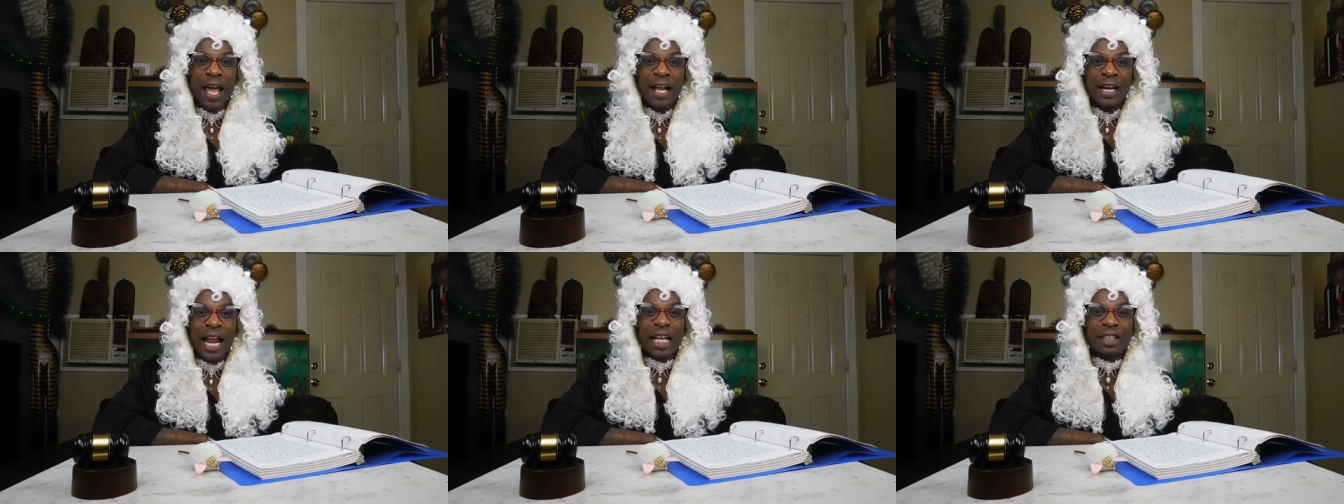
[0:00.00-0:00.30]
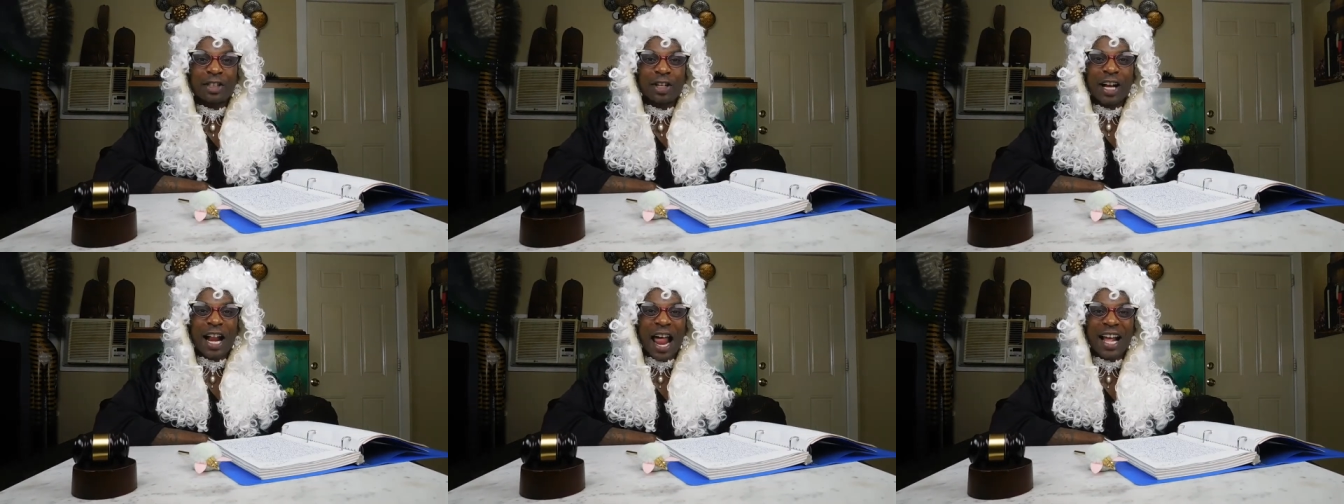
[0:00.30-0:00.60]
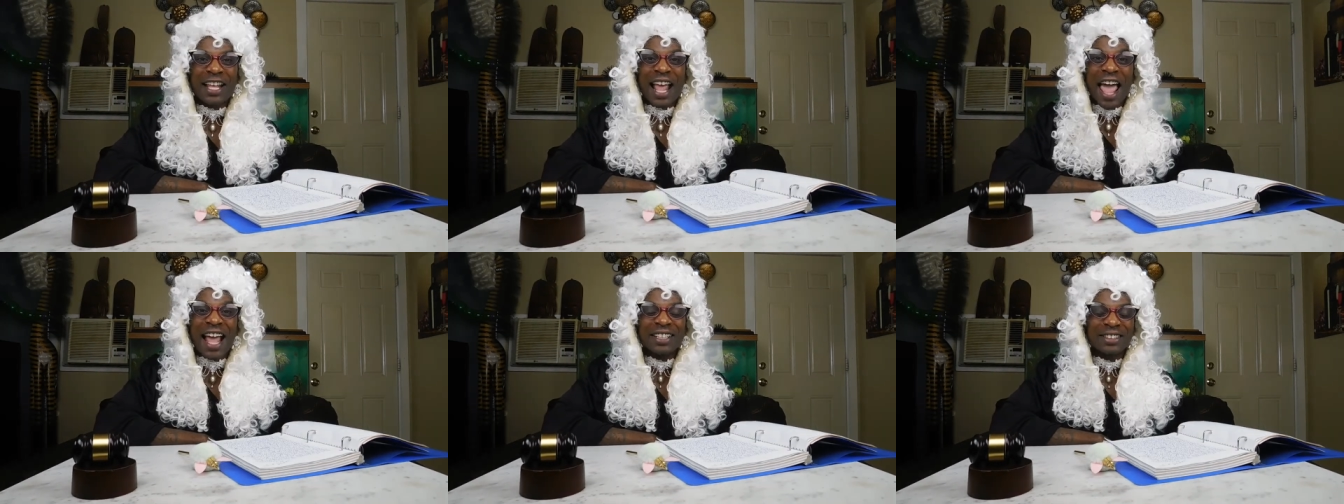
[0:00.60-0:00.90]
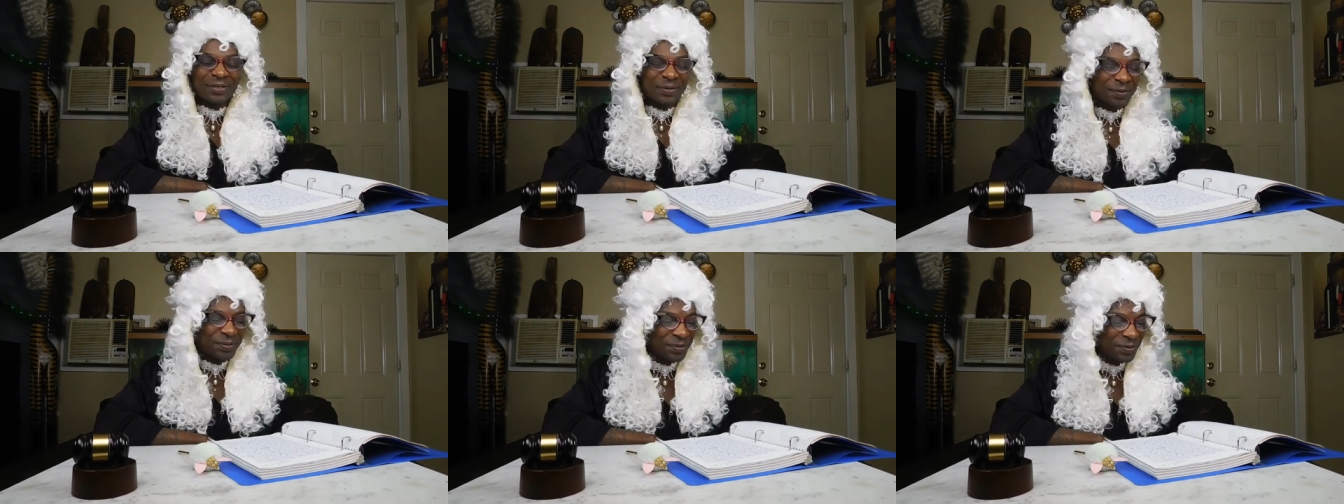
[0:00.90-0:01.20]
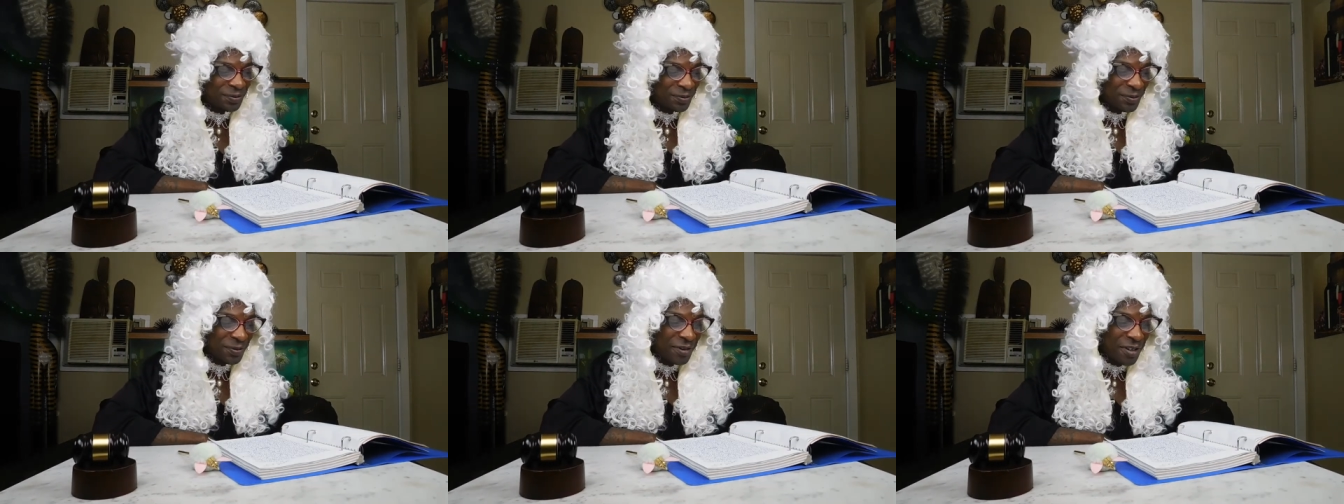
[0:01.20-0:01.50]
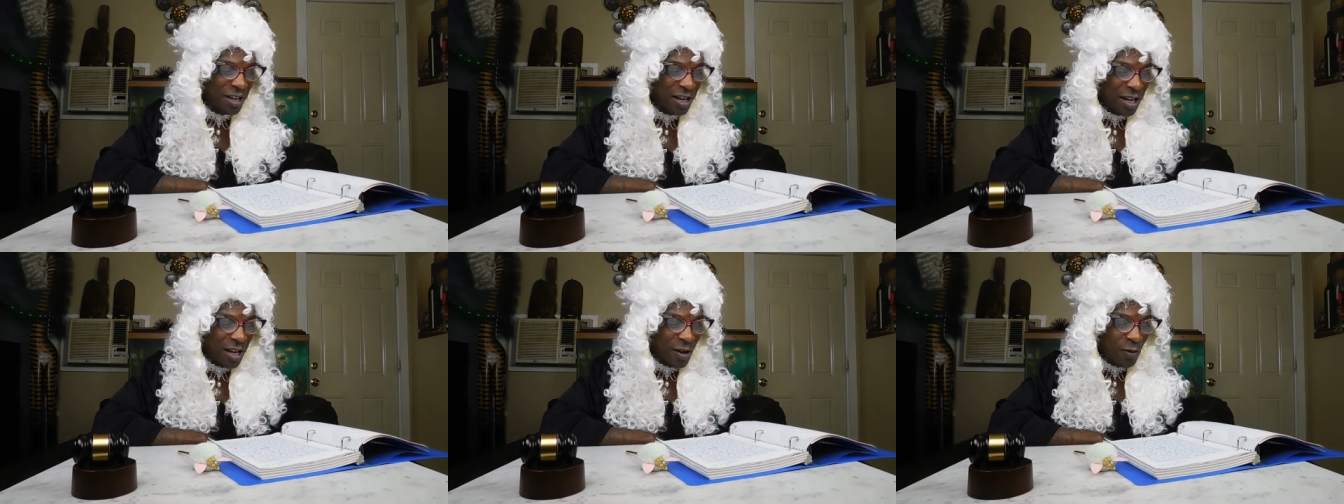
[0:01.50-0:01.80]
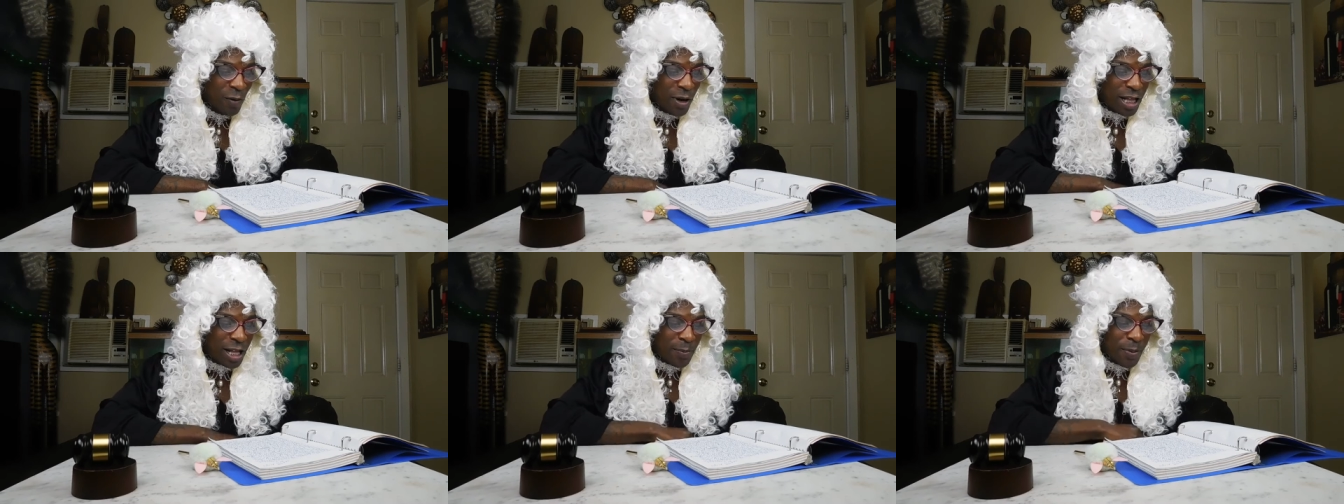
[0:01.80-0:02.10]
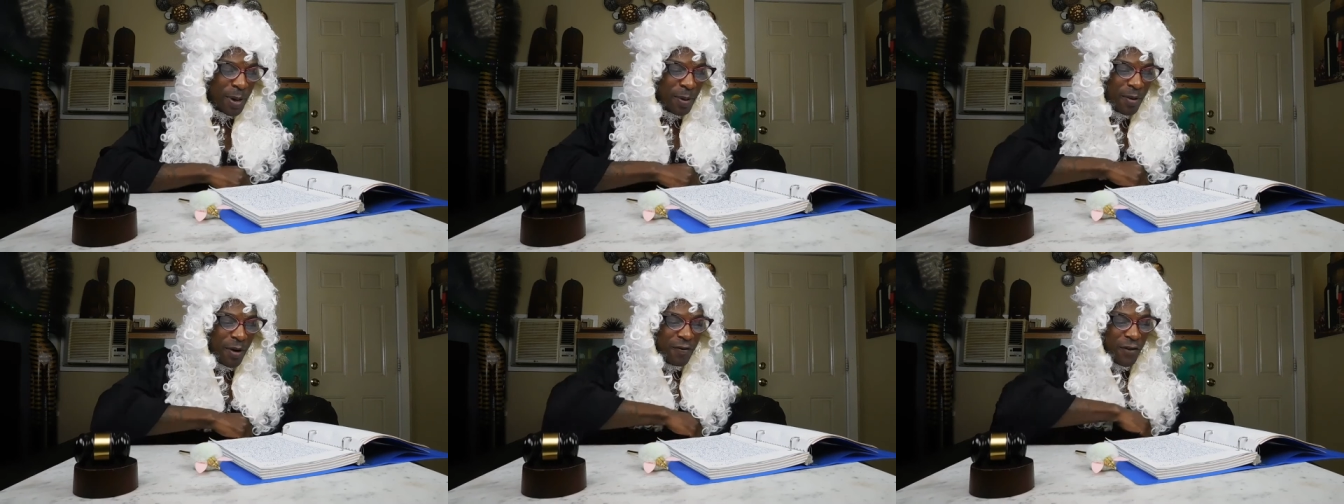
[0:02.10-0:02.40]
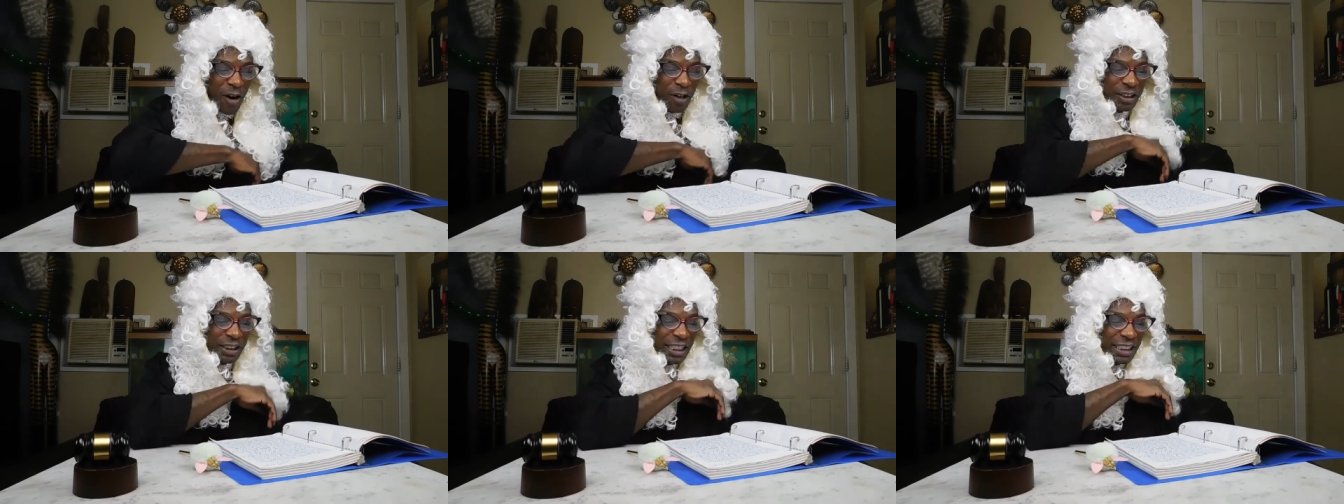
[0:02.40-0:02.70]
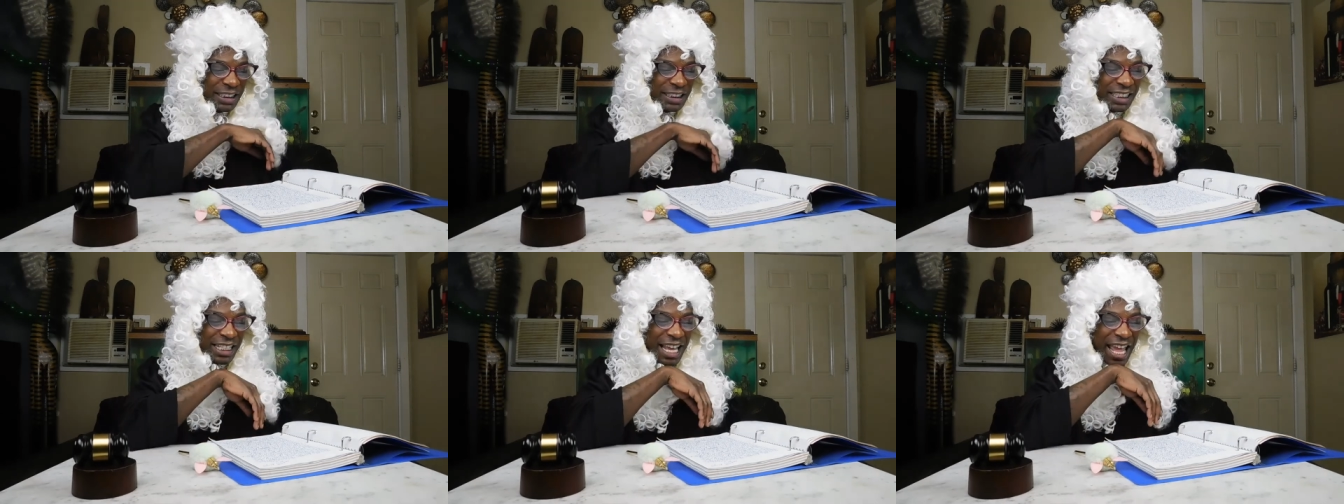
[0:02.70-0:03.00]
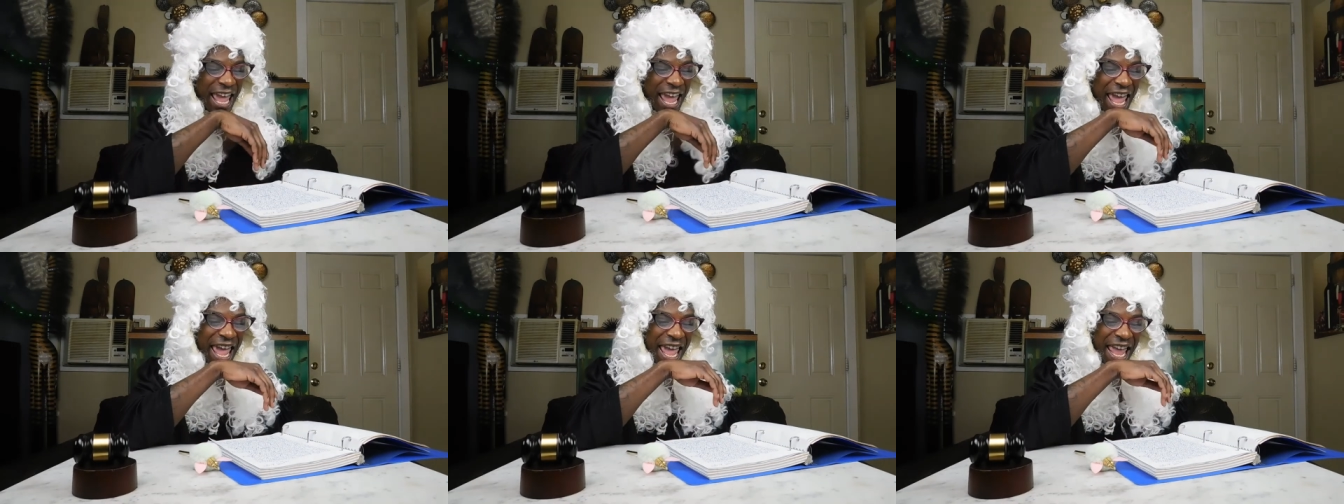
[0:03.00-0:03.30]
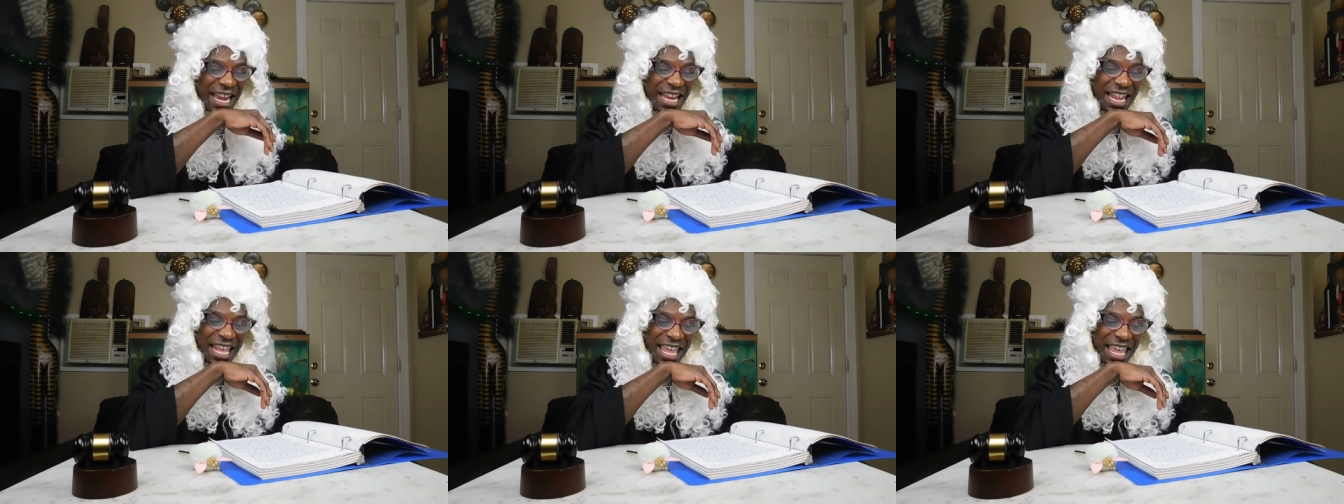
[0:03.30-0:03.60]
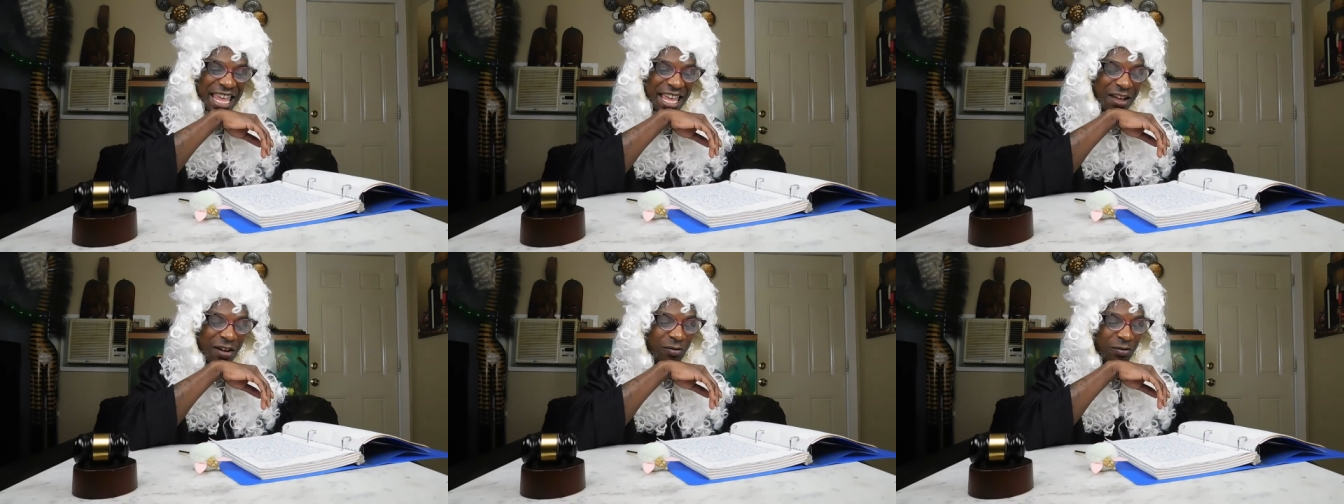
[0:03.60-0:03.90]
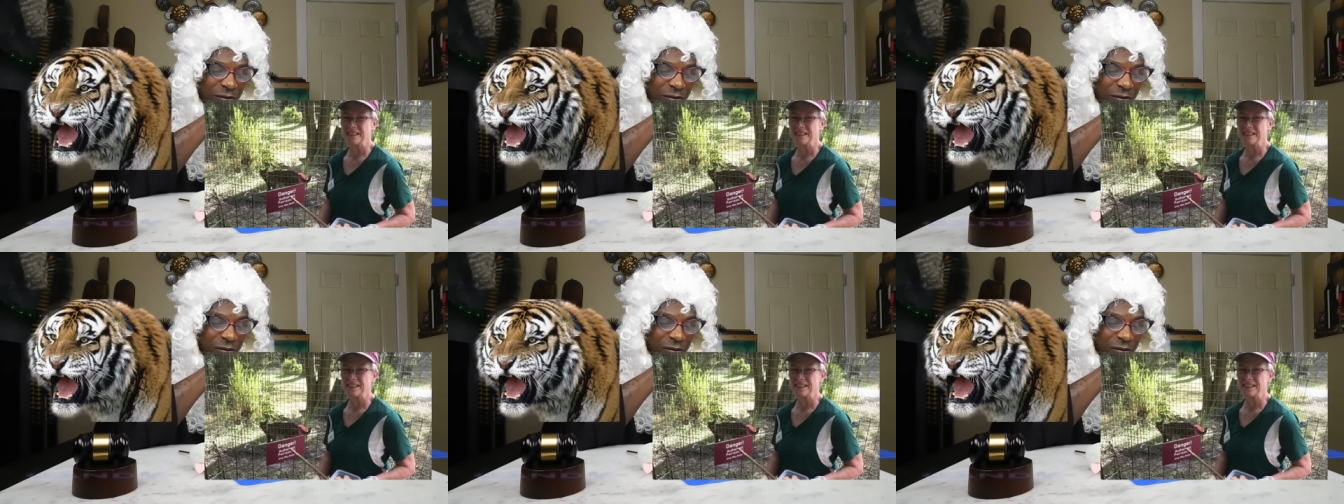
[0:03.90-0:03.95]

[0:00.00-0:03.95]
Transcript: Next one, I get. We the People versus Candy.